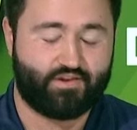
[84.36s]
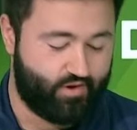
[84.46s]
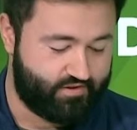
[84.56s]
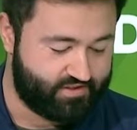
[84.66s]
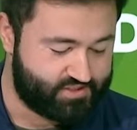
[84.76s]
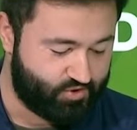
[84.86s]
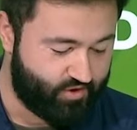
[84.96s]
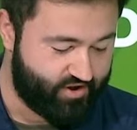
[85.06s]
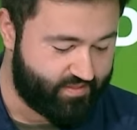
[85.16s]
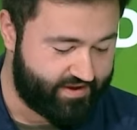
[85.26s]
you wrote the
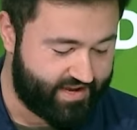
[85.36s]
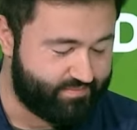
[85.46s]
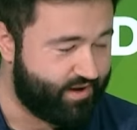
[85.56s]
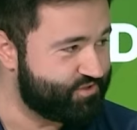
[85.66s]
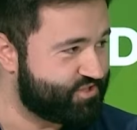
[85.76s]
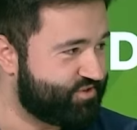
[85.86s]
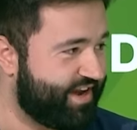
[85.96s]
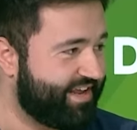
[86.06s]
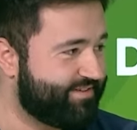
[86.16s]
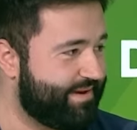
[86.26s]
story on the uh, Bowls
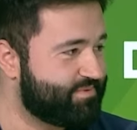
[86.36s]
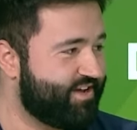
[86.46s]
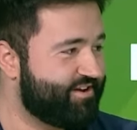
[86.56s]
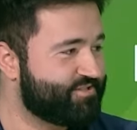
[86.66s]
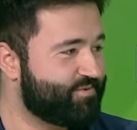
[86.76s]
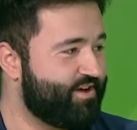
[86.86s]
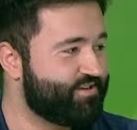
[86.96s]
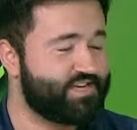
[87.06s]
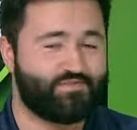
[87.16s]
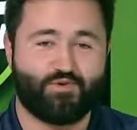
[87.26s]
Australia website as well, so if